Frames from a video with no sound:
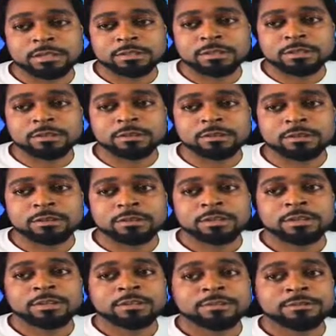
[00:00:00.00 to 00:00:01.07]
So
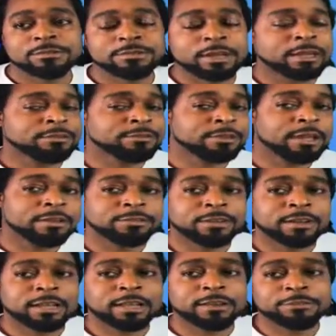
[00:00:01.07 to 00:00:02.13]

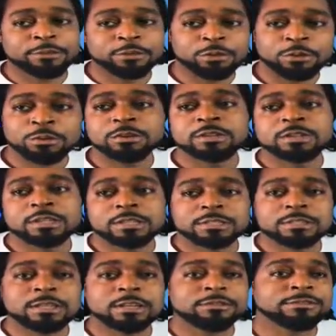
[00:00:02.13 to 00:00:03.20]
FIFO is
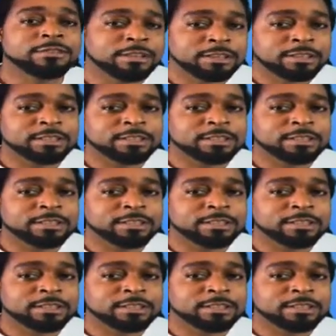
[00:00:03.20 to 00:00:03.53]
definitely,